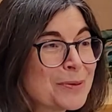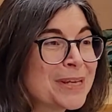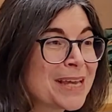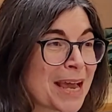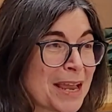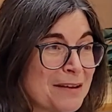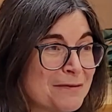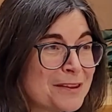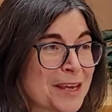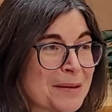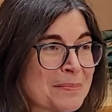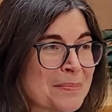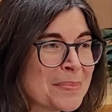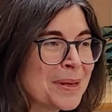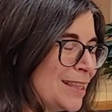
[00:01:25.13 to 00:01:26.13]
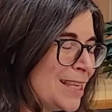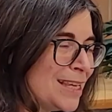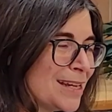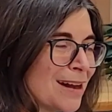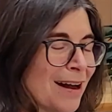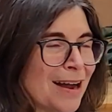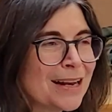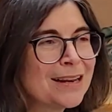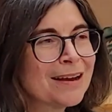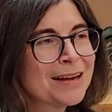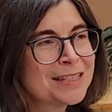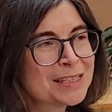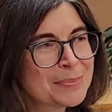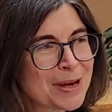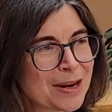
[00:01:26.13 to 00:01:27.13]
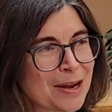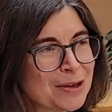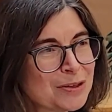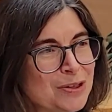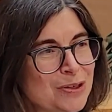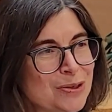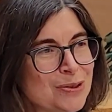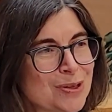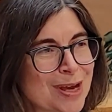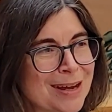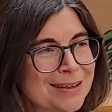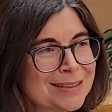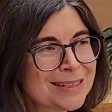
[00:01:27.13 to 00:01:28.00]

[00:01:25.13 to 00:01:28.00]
we gave them the guidelines about how to do that.